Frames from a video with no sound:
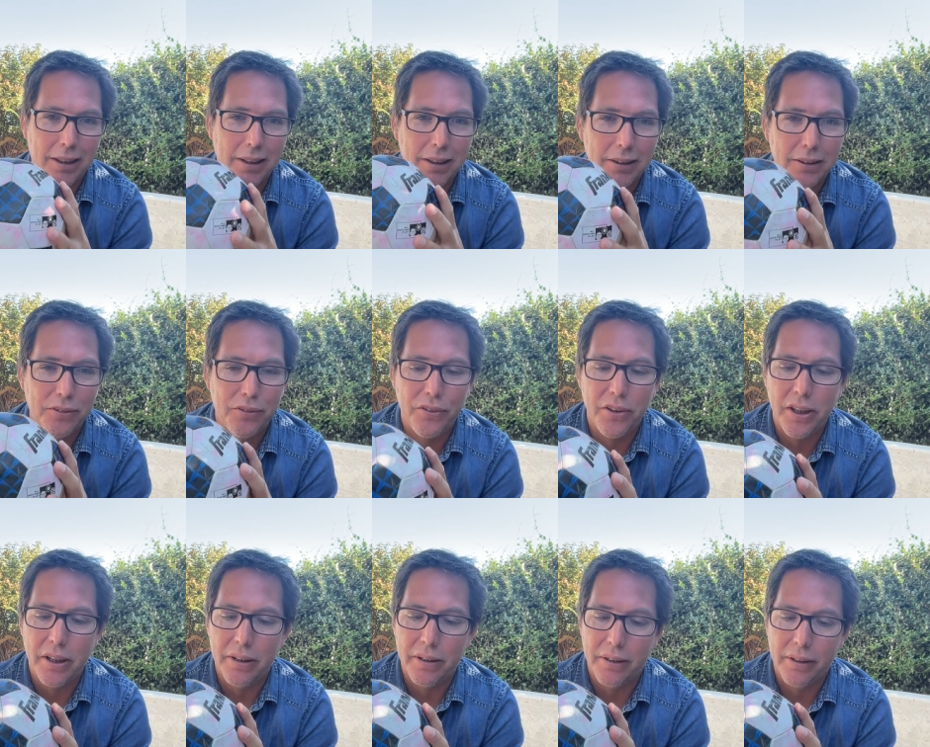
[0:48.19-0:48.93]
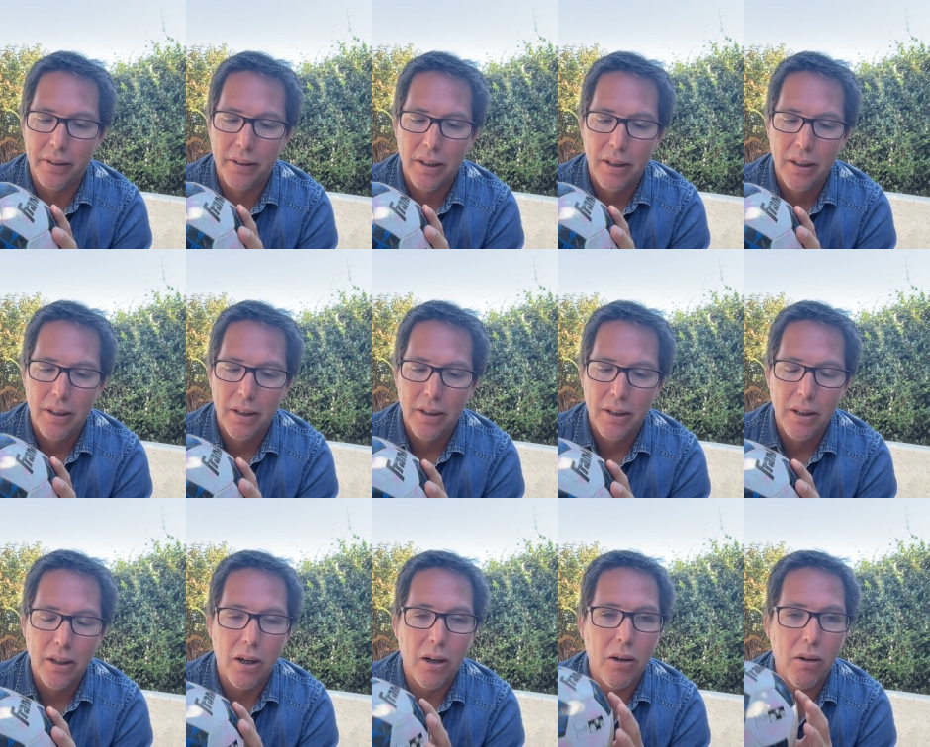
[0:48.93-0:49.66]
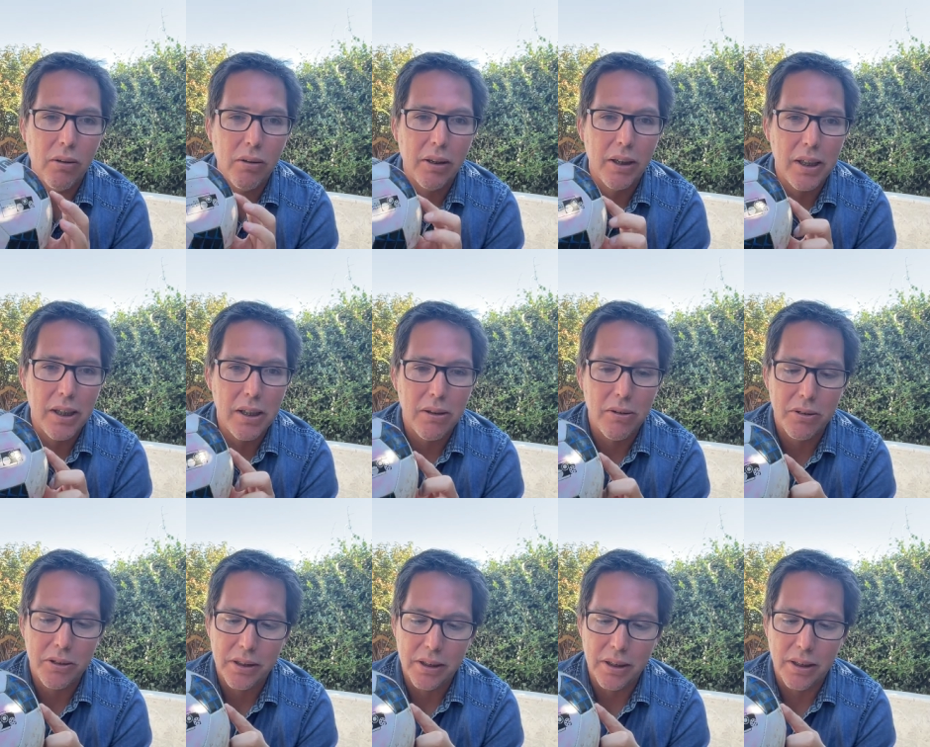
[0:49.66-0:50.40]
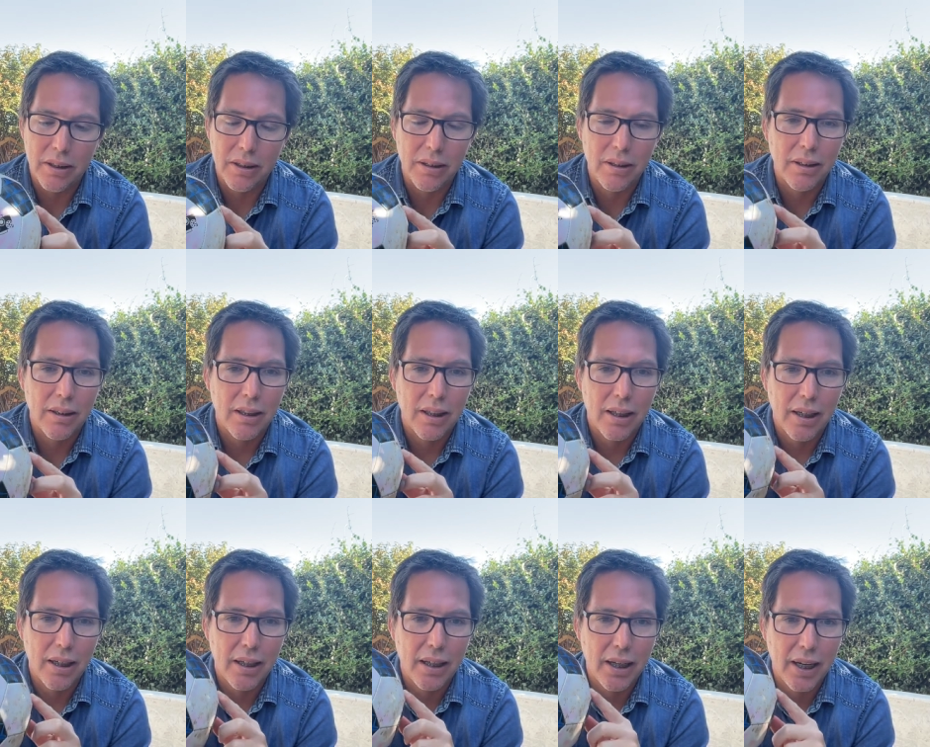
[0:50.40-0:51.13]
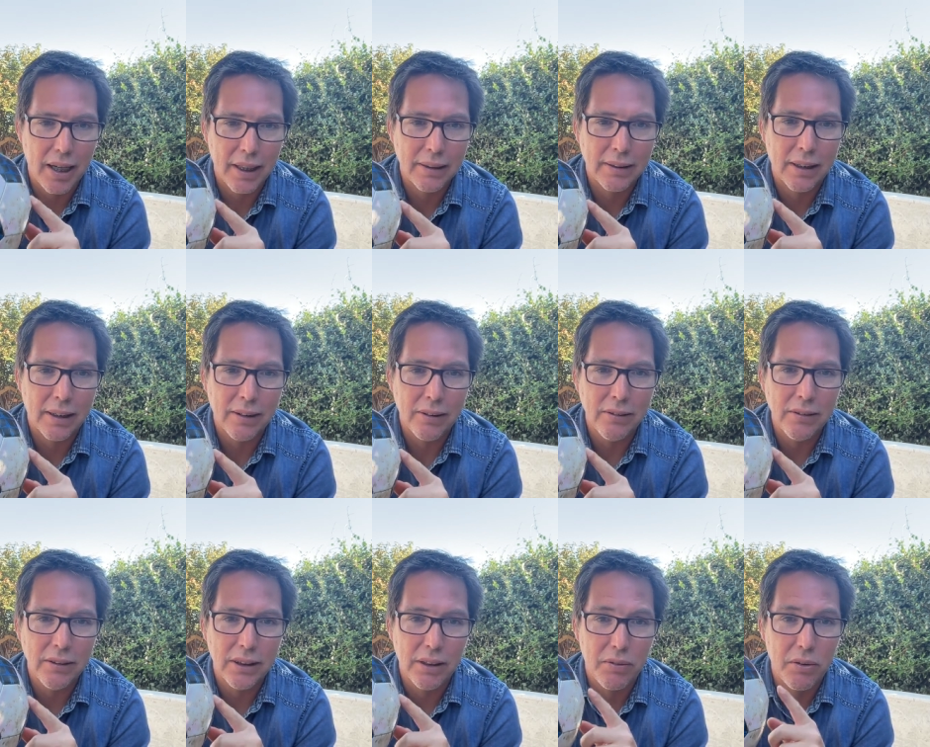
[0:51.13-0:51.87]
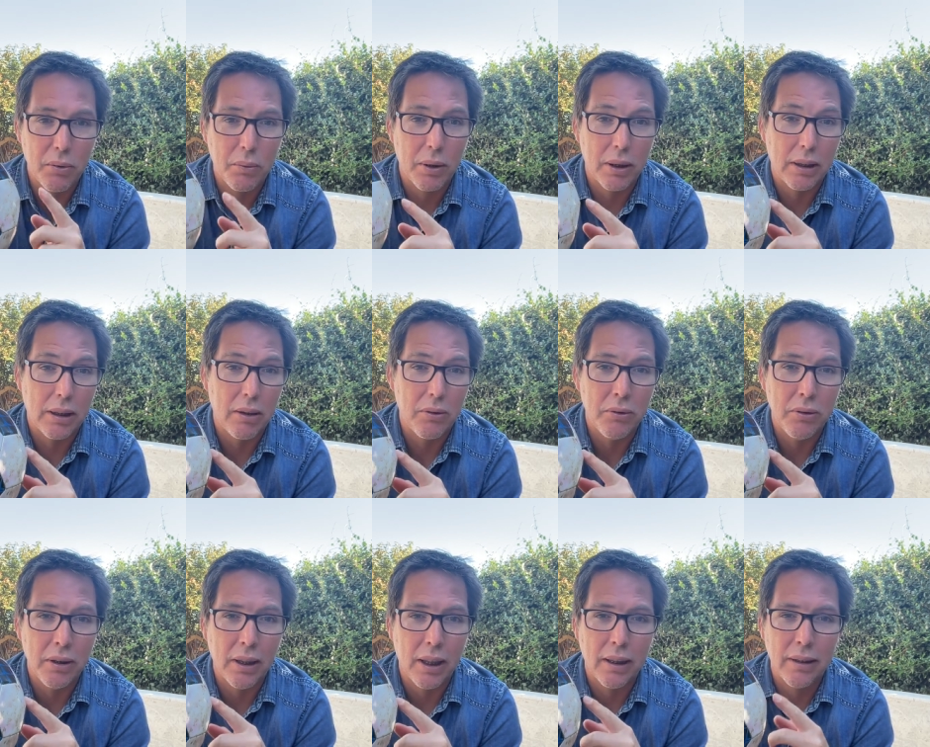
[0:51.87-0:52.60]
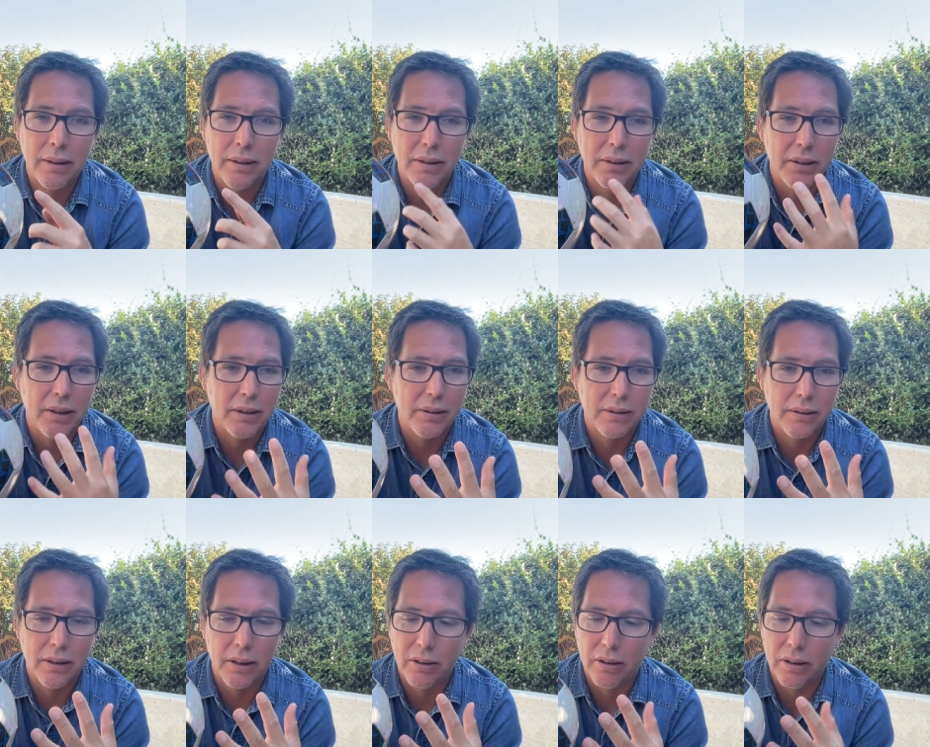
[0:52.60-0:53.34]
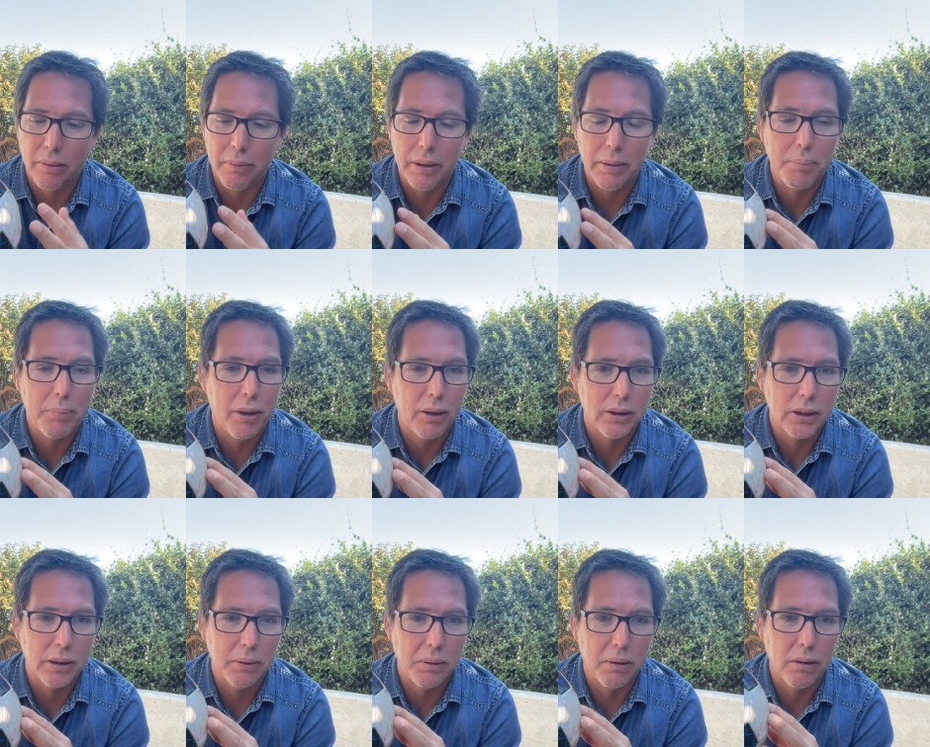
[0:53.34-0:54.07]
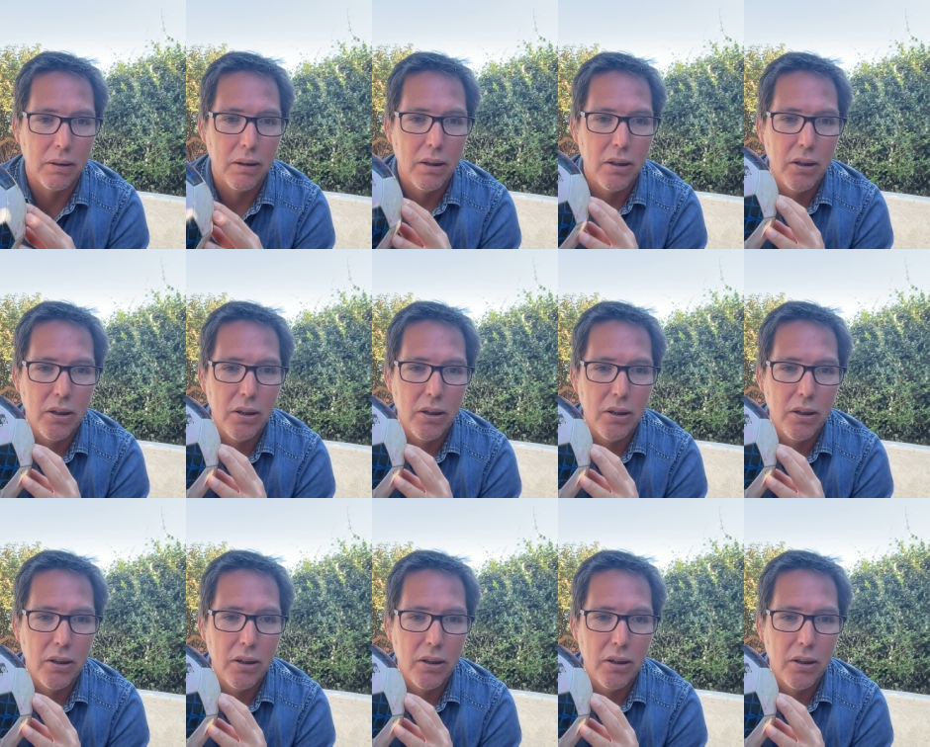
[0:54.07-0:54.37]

sphere only using hexagons, if you want to do that, it's not going to be possible.